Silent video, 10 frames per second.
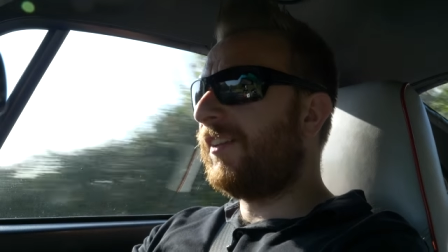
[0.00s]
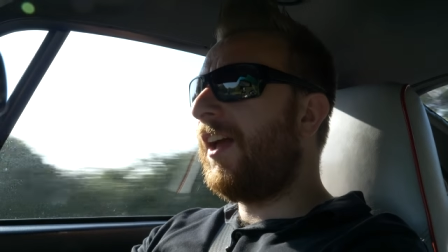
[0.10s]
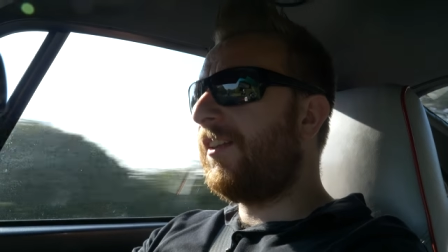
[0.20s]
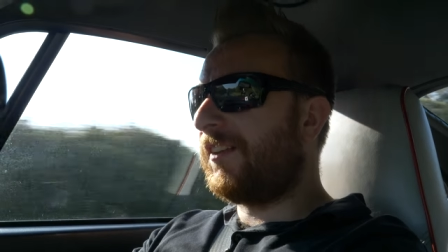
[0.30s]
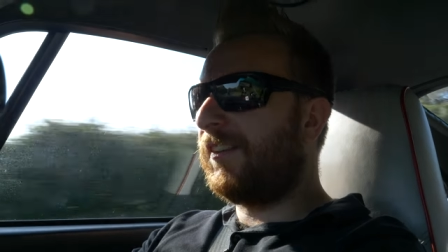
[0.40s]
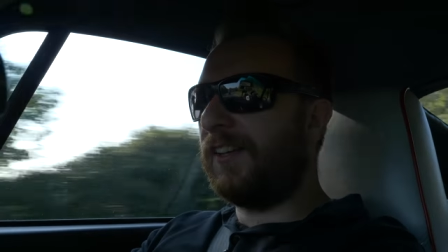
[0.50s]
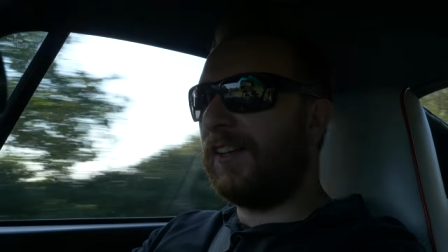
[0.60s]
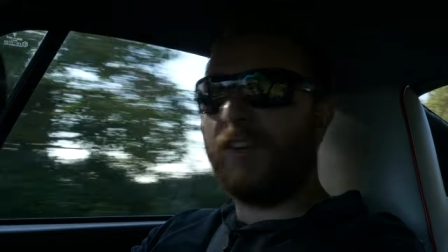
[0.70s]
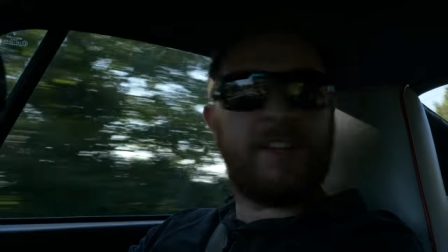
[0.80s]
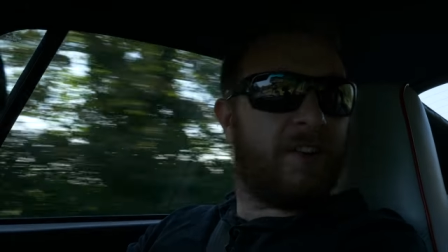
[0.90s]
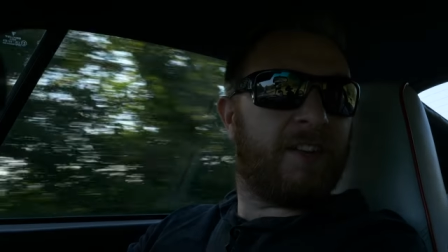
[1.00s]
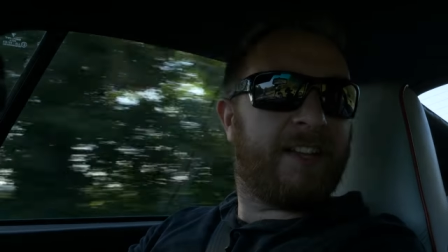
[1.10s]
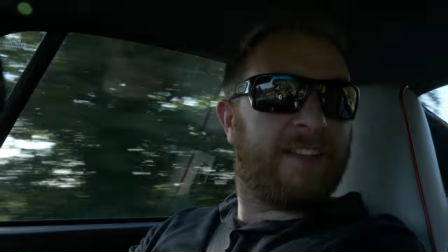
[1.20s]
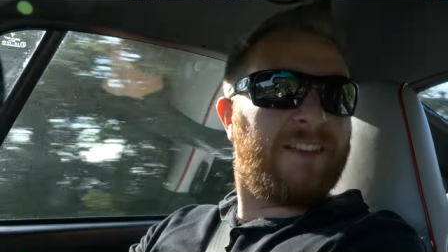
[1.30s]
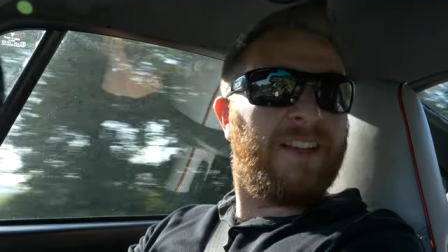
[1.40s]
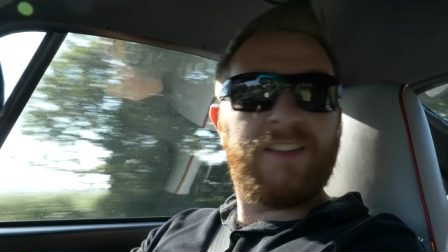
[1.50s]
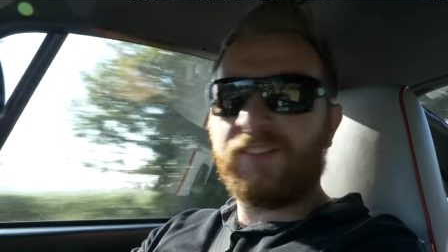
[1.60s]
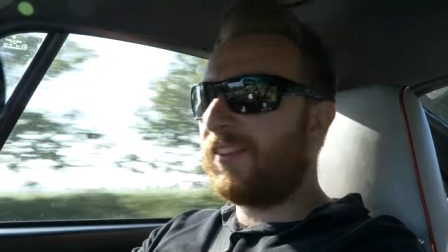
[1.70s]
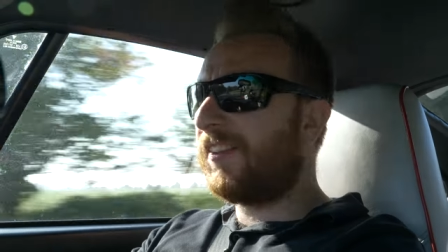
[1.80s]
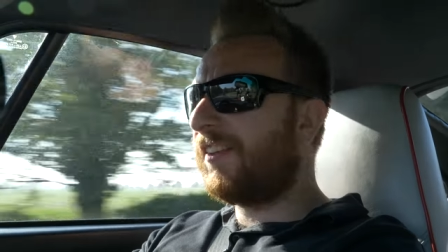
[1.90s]
So now it's considered iconic, isn't it?
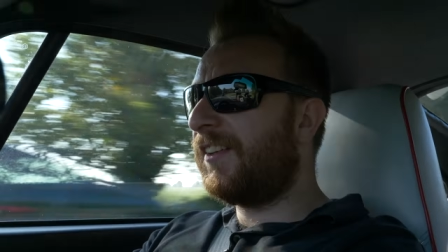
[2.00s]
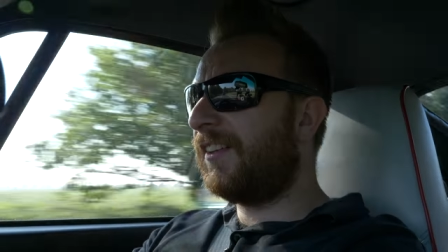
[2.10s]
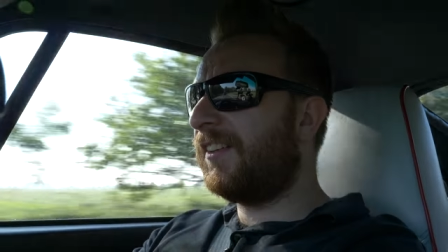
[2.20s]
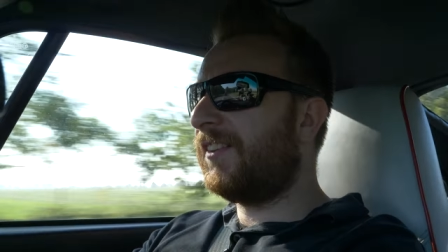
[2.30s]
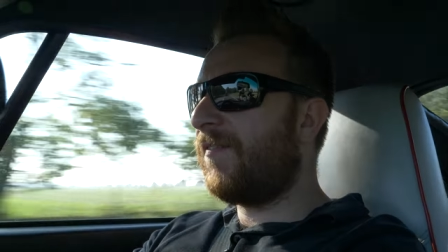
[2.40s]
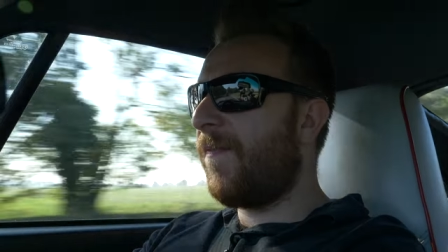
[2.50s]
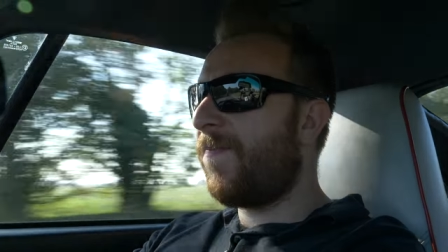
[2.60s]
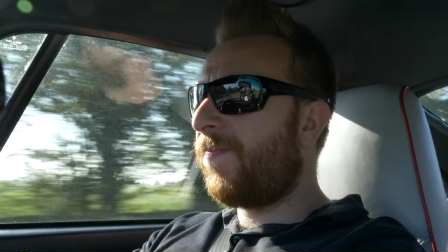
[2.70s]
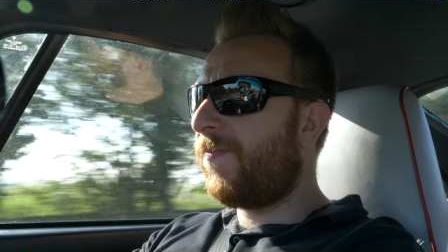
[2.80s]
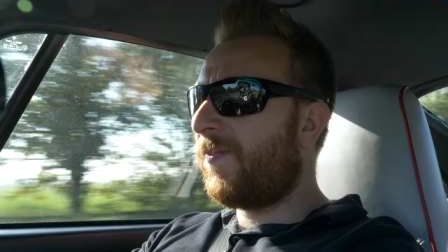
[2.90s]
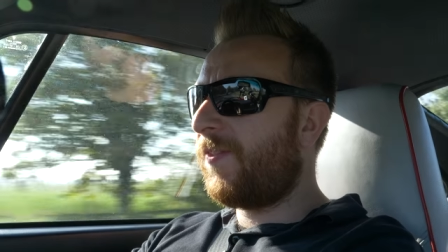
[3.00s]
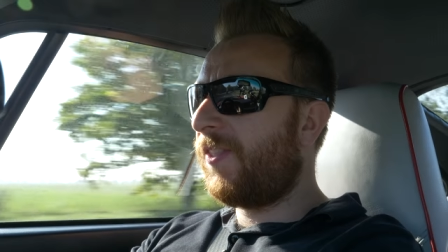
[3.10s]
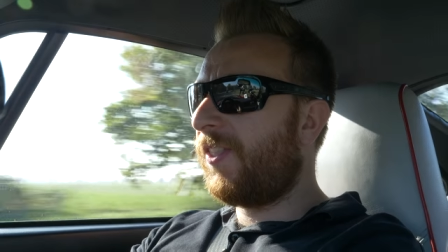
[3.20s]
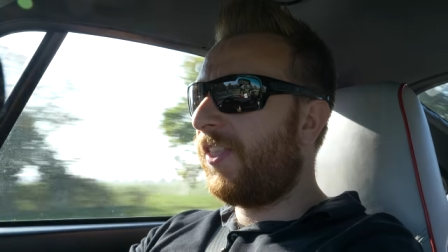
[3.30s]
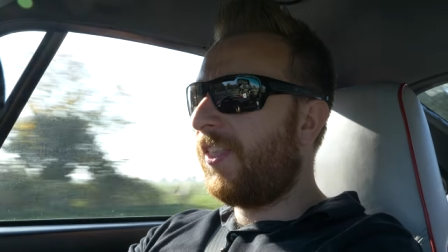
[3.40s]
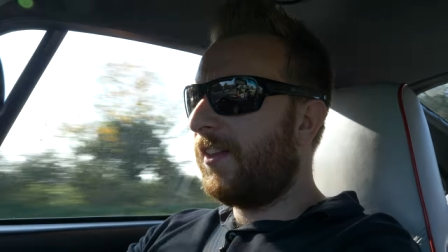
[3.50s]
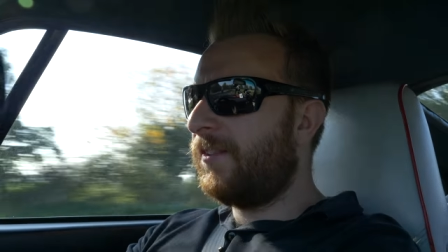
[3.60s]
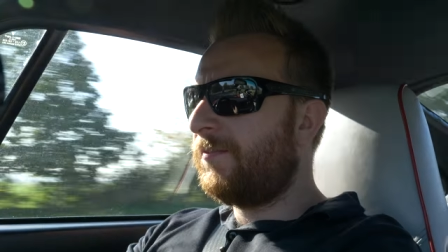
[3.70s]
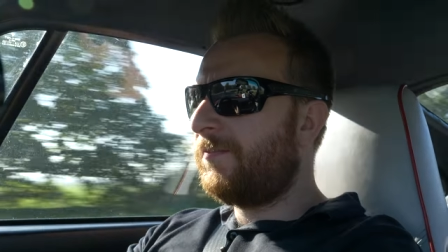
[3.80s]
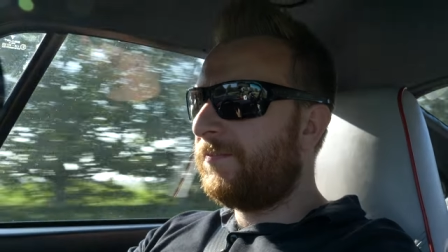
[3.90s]
Yeah. That's the thing. And, you know, I think if it stays
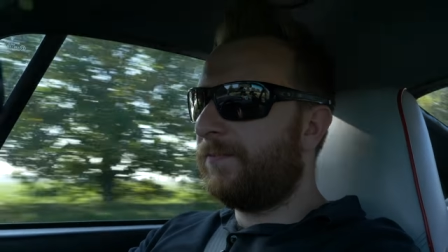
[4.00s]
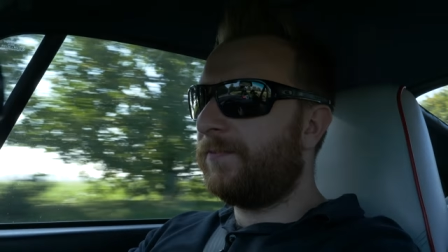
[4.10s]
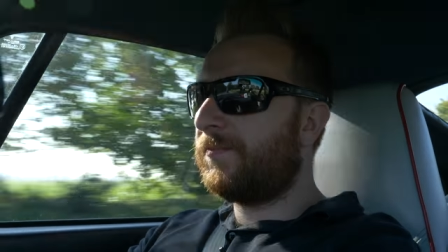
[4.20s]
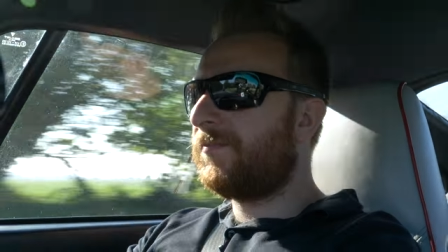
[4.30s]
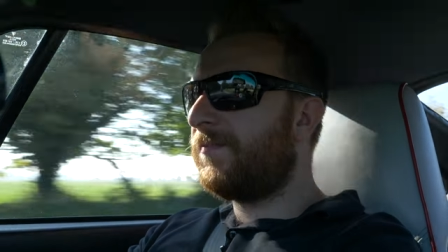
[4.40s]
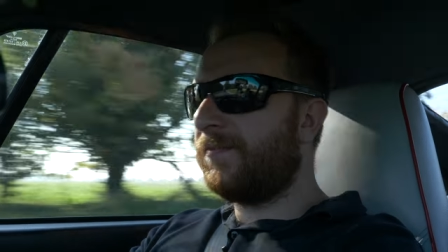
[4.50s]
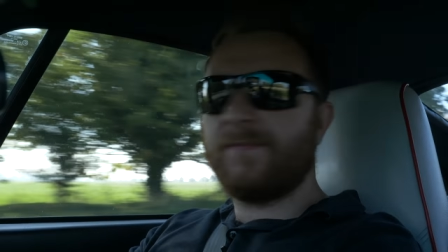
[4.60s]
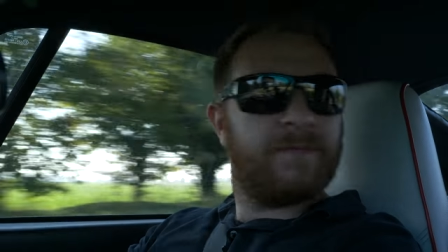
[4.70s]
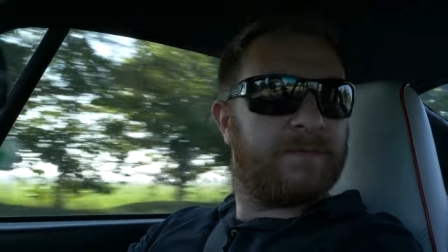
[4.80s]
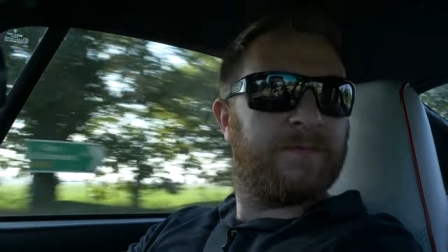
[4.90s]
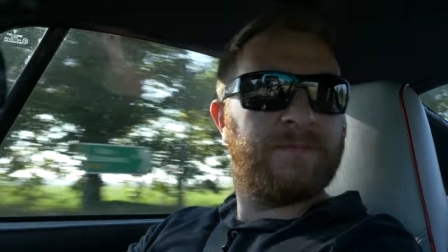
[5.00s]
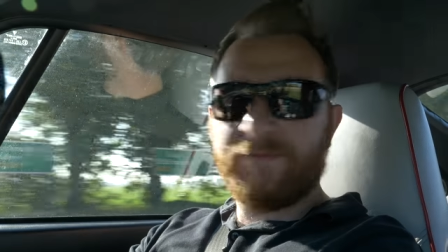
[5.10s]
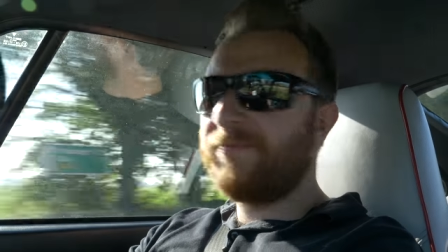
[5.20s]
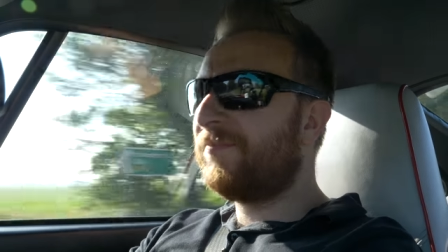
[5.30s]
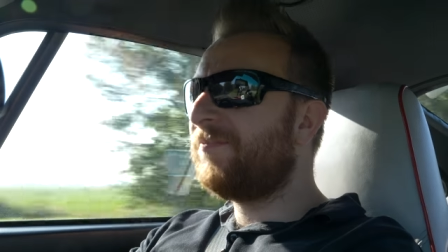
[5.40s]
around for long enough, people kind of